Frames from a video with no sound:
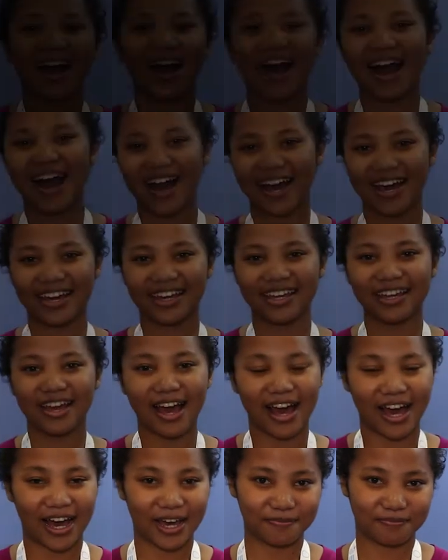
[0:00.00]
Hi,
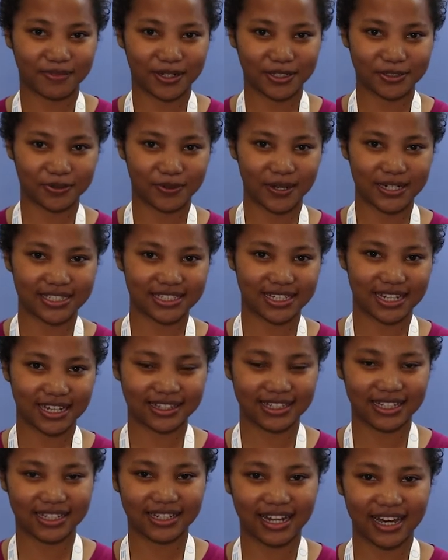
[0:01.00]
I'm Manoa,
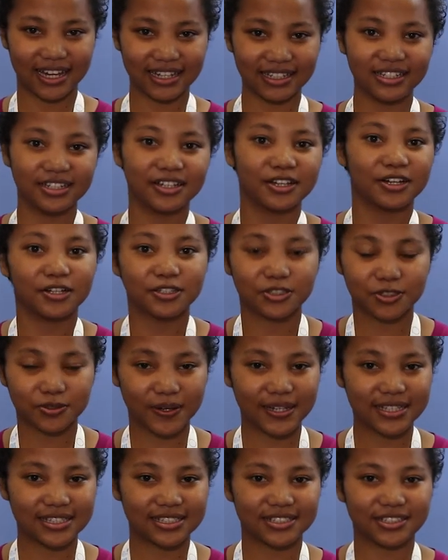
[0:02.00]
Andrianantenaina,
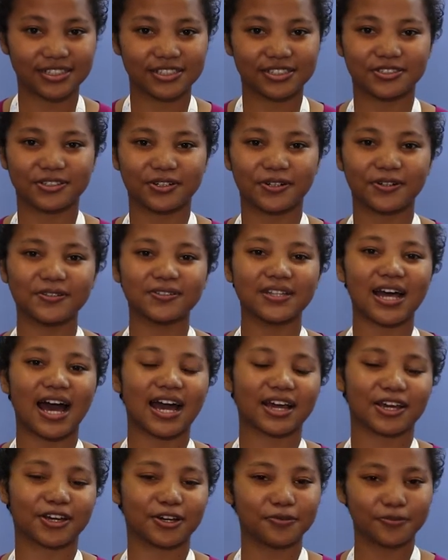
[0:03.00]
20 years old.
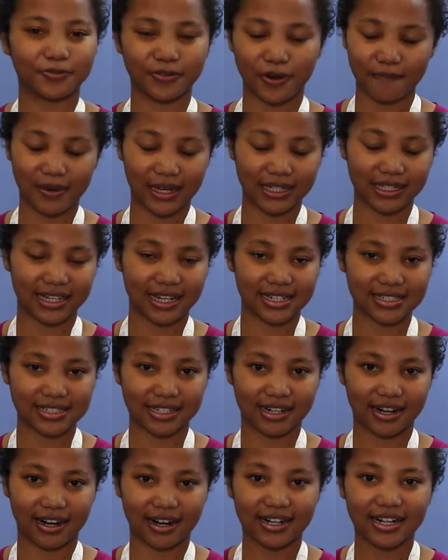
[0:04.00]
I come from
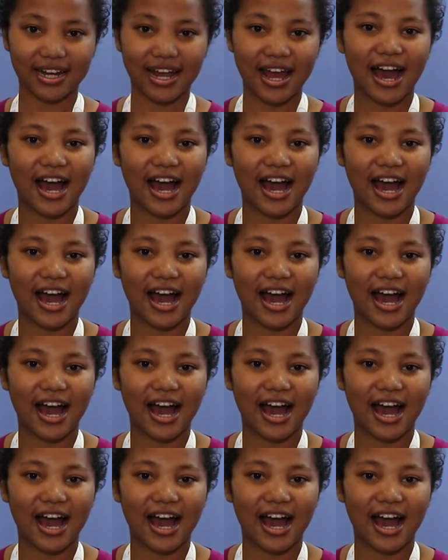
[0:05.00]
Madagascar.